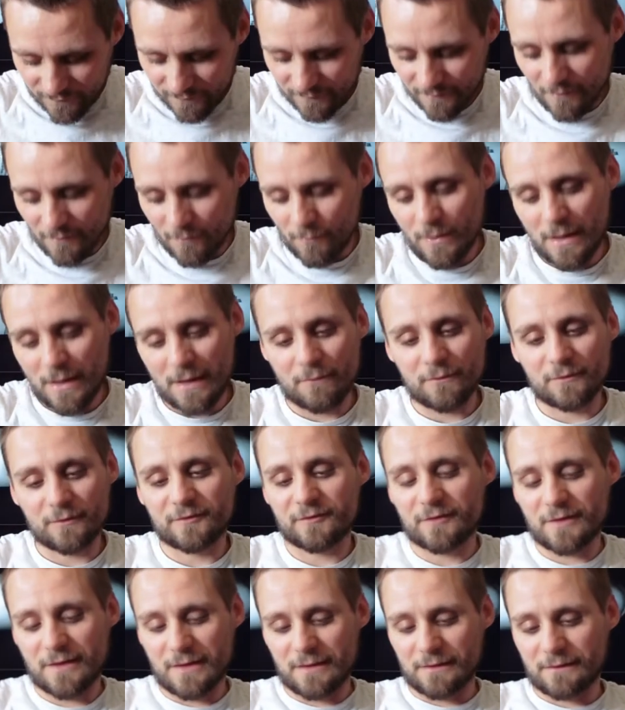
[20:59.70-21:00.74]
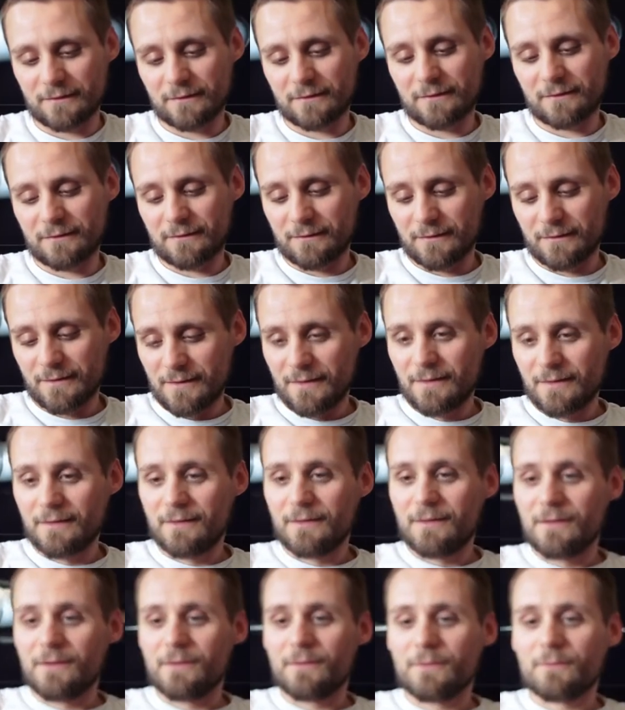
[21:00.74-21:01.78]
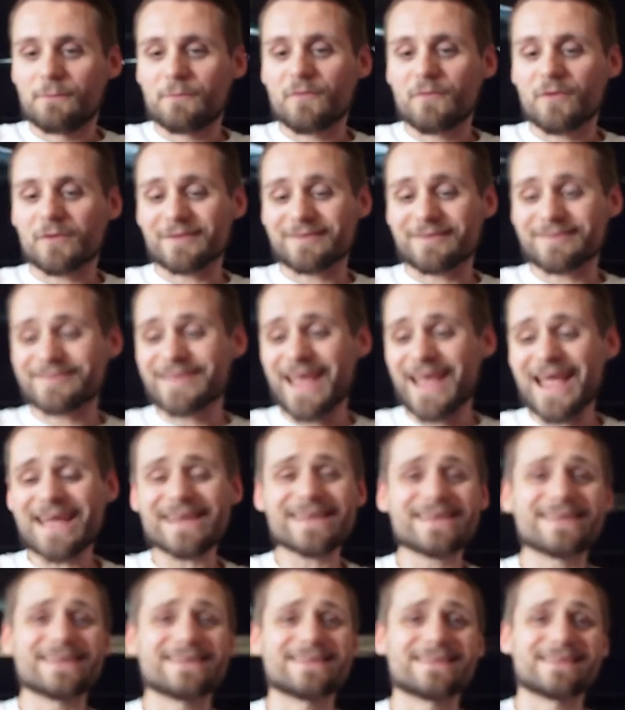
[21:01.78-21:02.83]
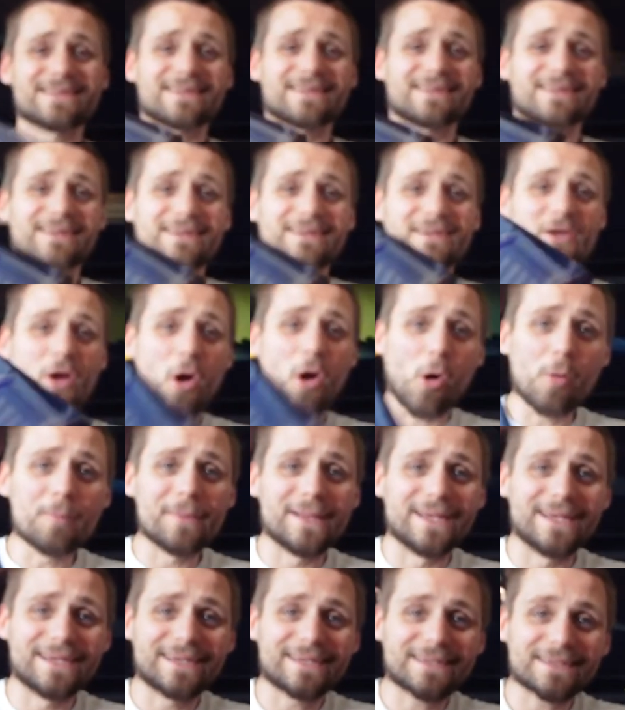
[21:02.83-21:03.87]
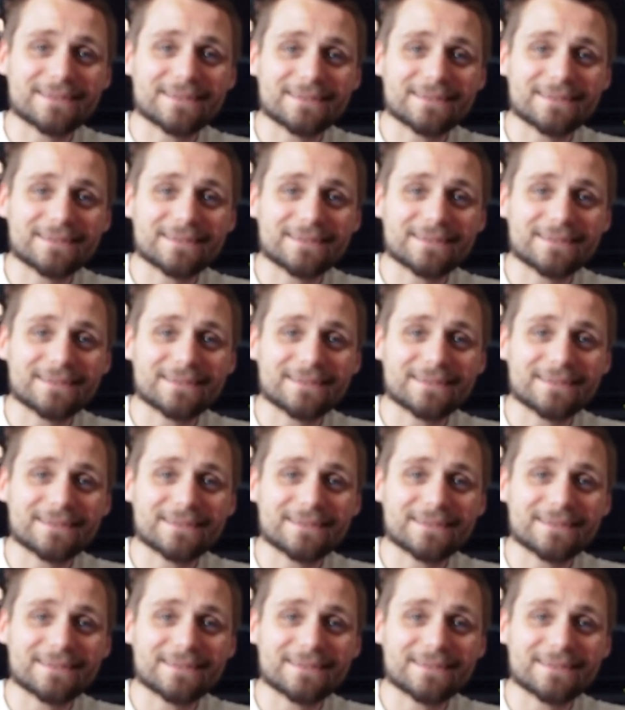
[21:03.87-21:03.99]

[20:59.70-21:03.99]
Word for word: Oh wow, what is that? We've got a Tekken comic.